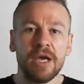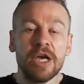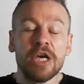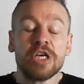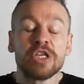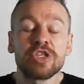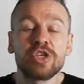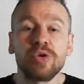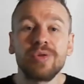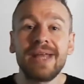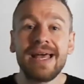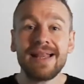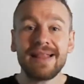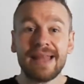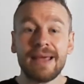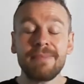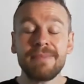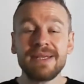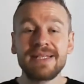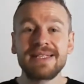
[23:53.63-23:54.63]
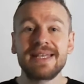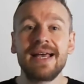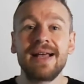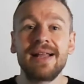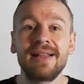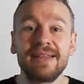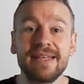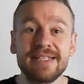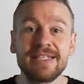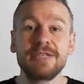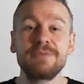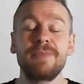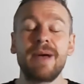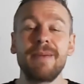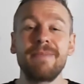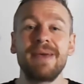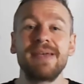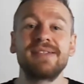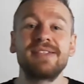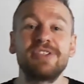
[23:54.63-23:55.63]
So let me tell, this is my
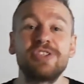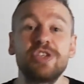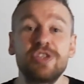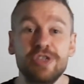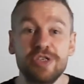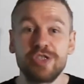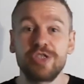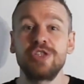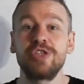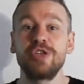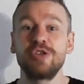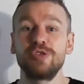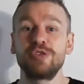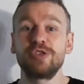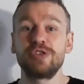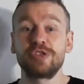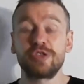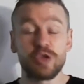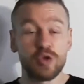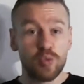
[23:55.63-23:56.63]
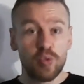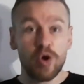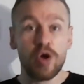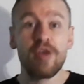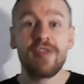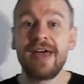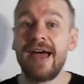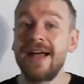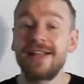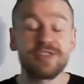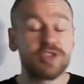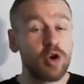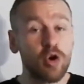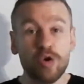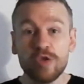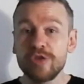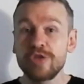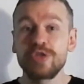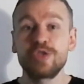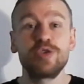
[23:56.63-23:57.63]
message to the students who were there and to
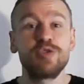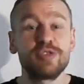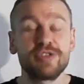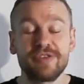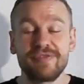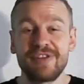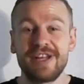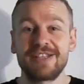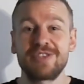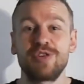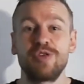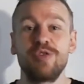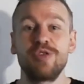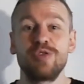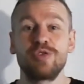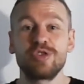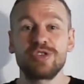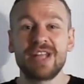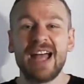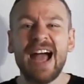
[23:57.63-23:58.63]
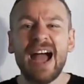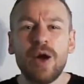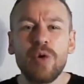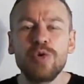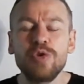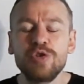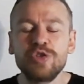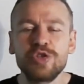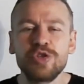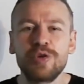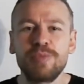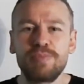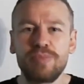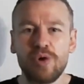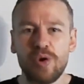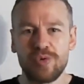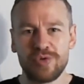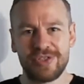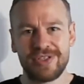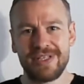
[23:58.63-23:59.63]
other students of Natori, just how you should
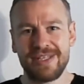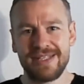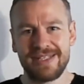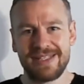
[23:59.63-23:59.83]
approach these